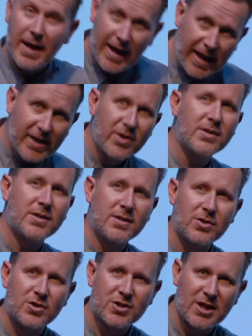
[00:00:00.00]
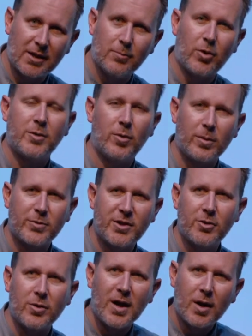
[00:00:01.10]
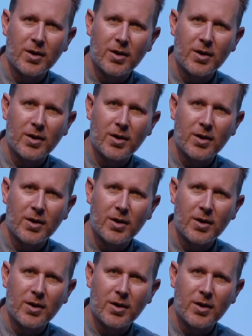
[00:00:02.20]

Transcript: and tell them what you want them to do.